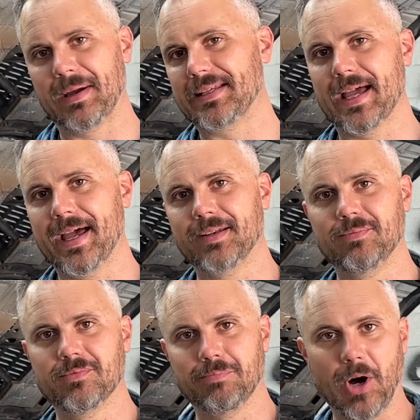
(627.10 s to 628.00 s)
dad
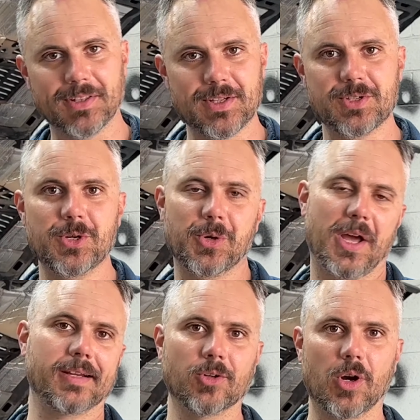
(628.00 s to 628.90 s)
bought this new, and
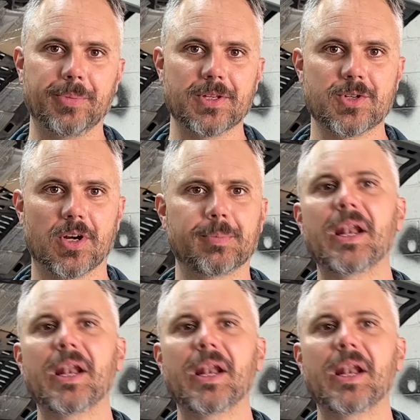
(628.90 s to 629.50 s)
I grew up in the truck,